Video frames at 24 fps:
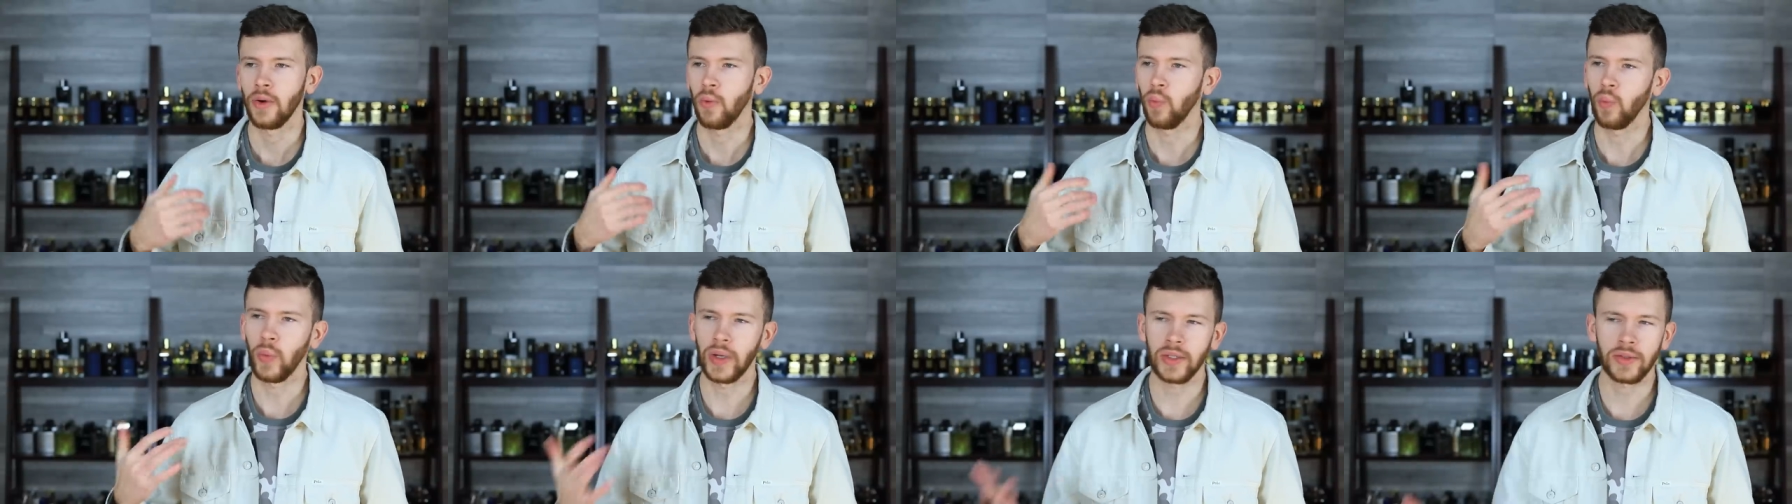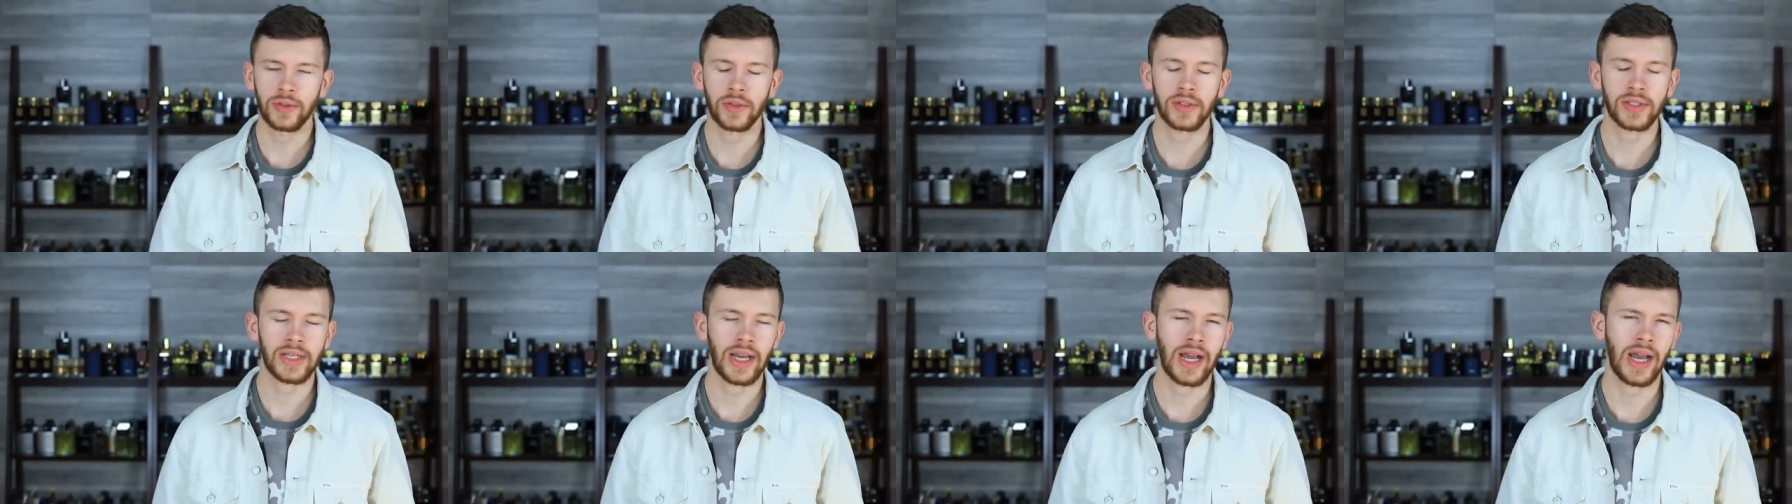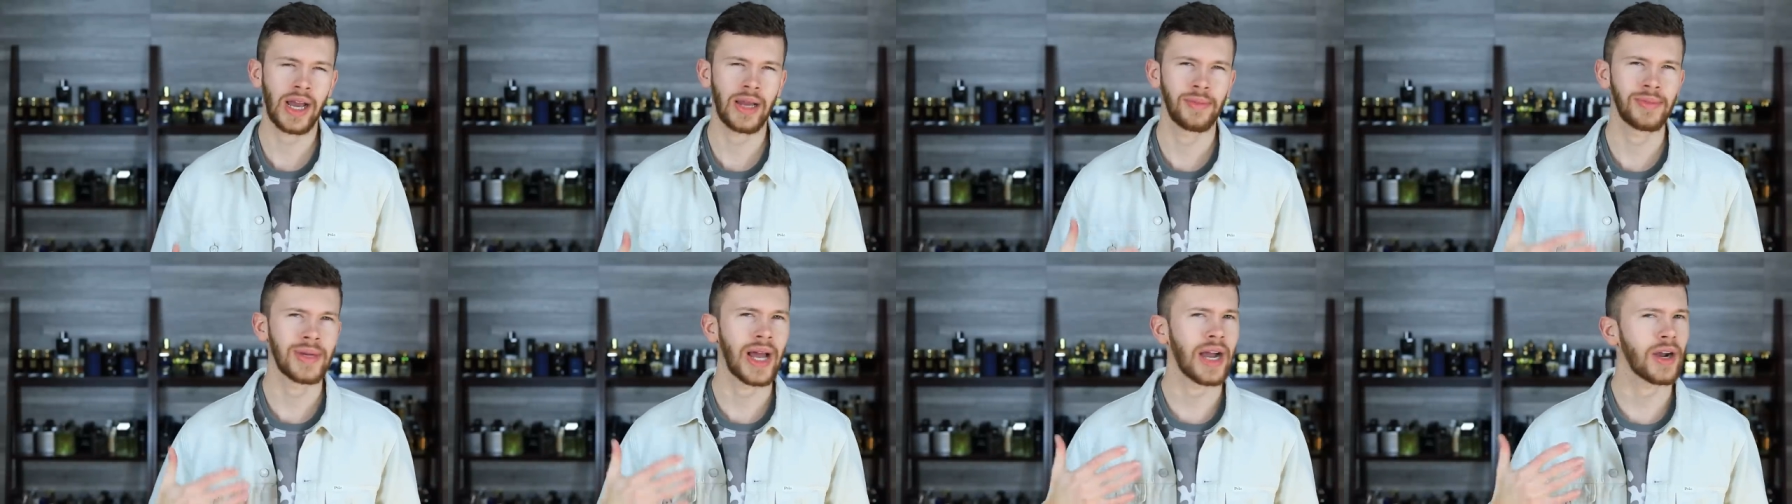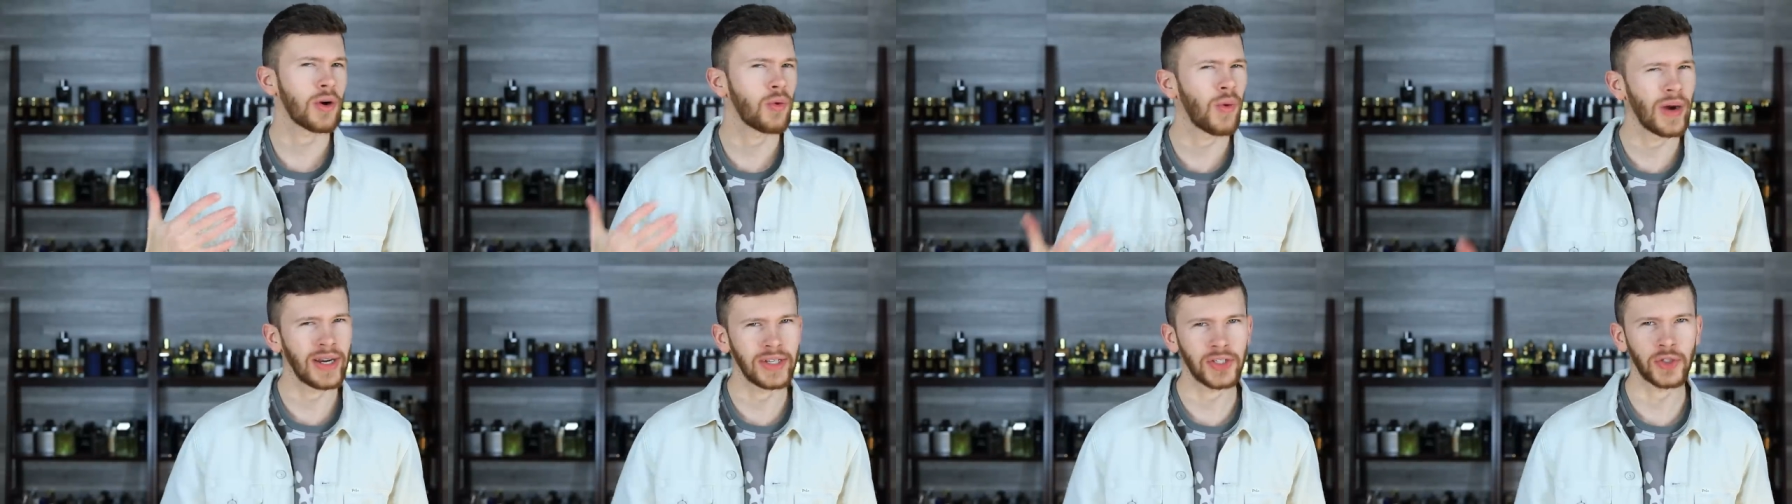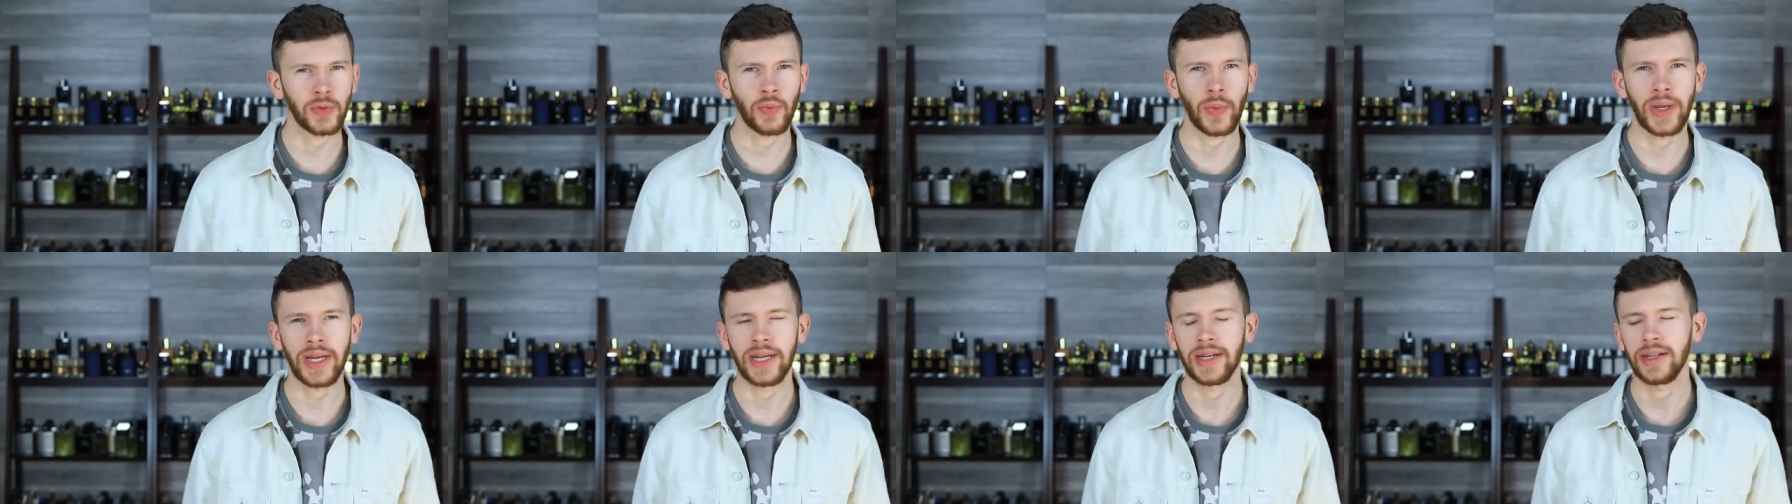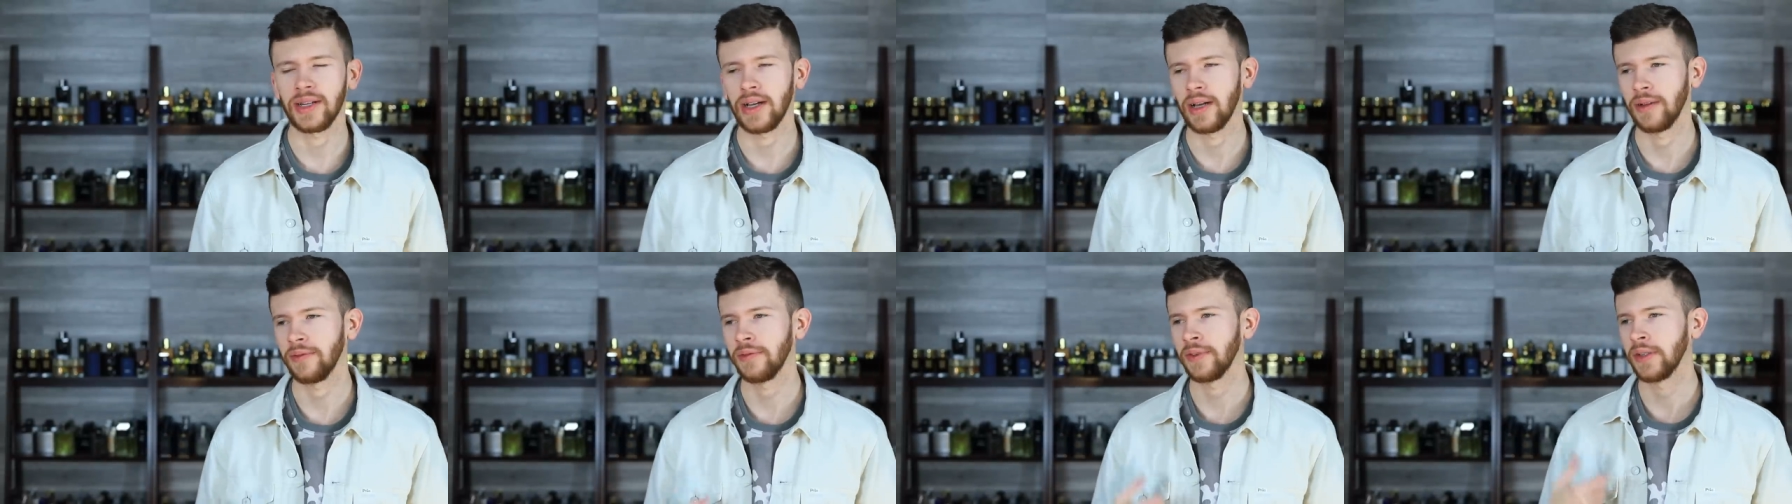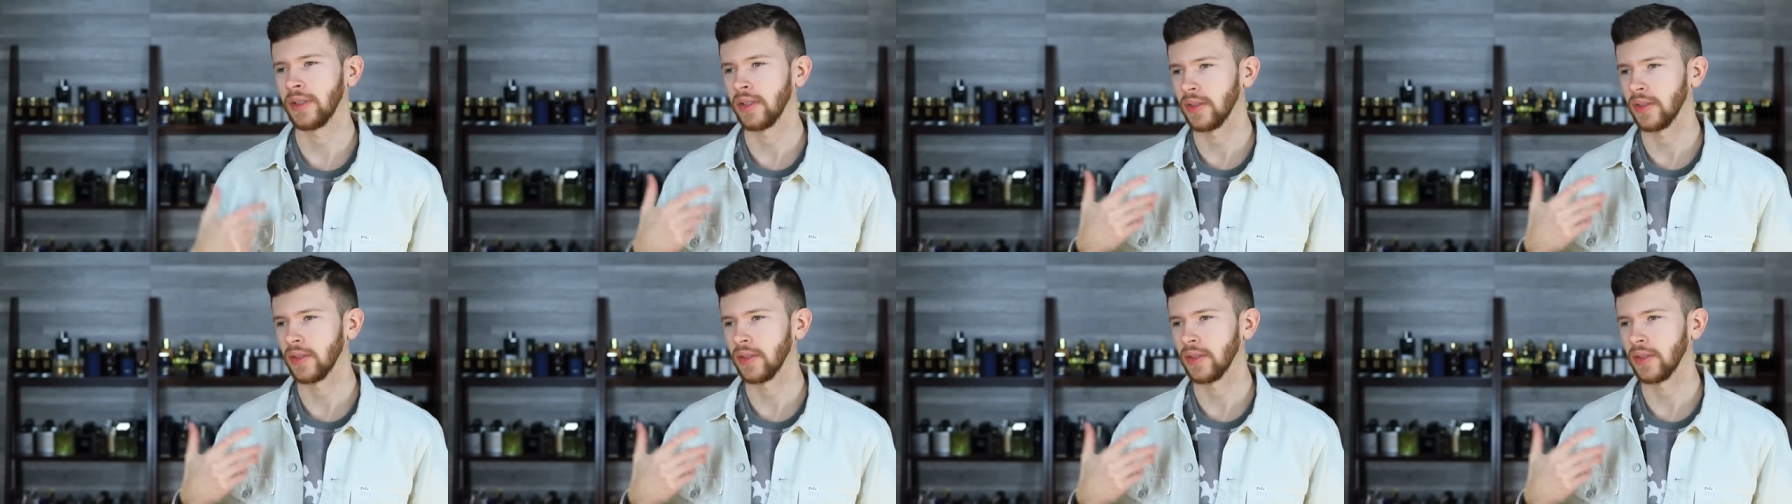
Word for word: Wintertime, not quite sweet enough.